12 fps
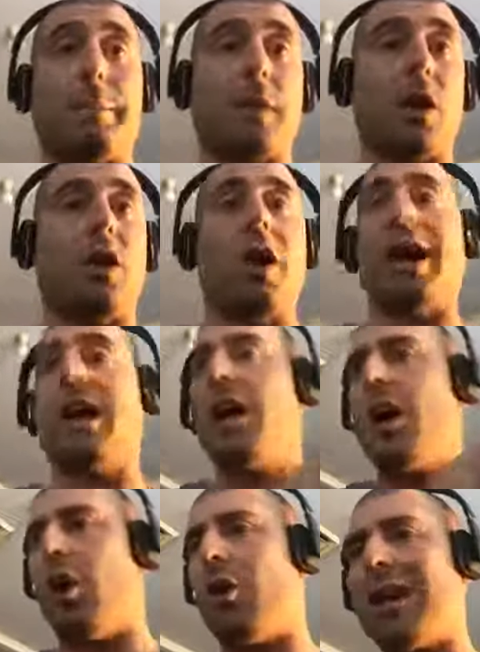Alright,
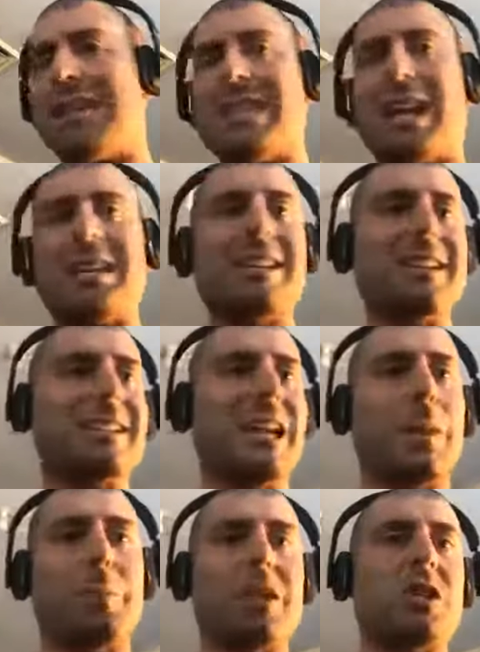I'll get started in a
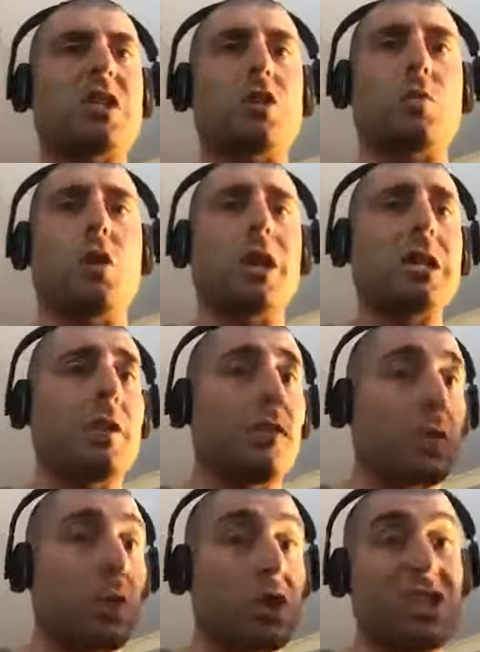sec, but just a reminder, if
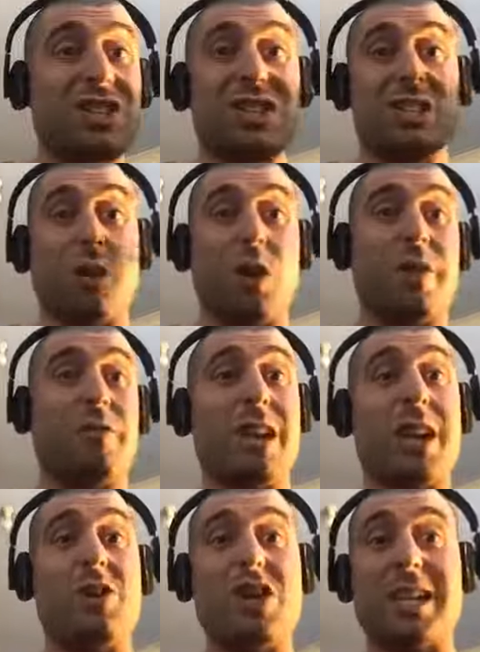you're watching this live
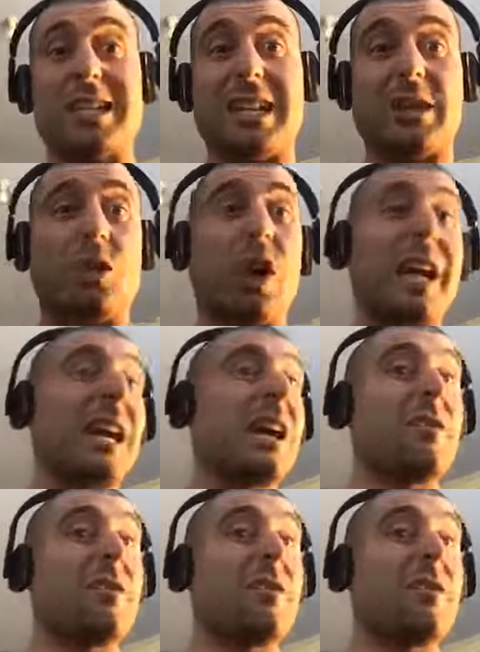now, just hit like.